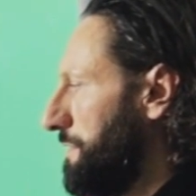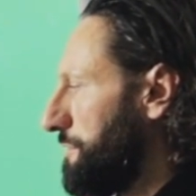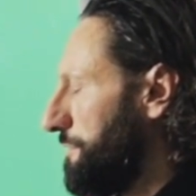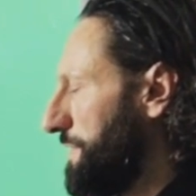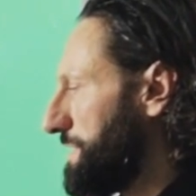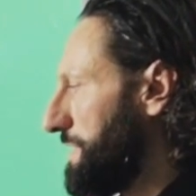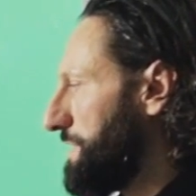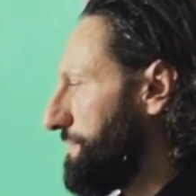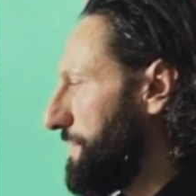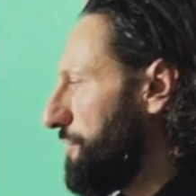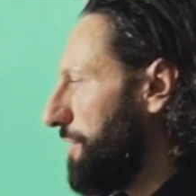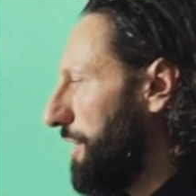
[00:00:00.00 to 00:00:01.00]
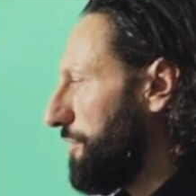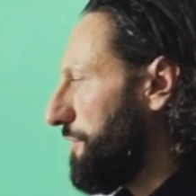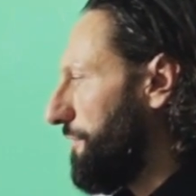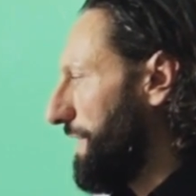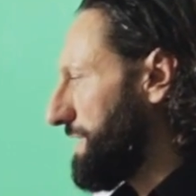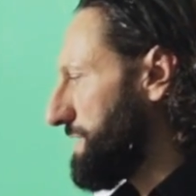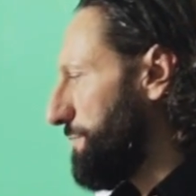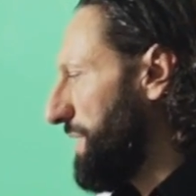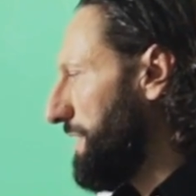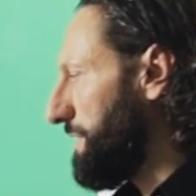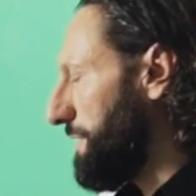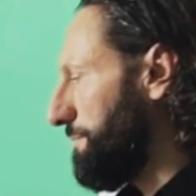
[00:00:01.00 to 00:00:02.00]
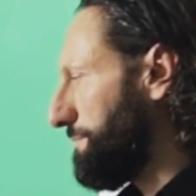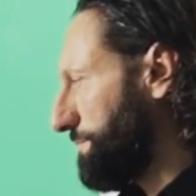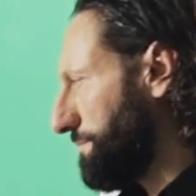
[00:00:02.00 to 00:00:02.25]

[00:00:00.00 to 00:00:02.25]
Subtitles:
So this gives you a lot of flexibility.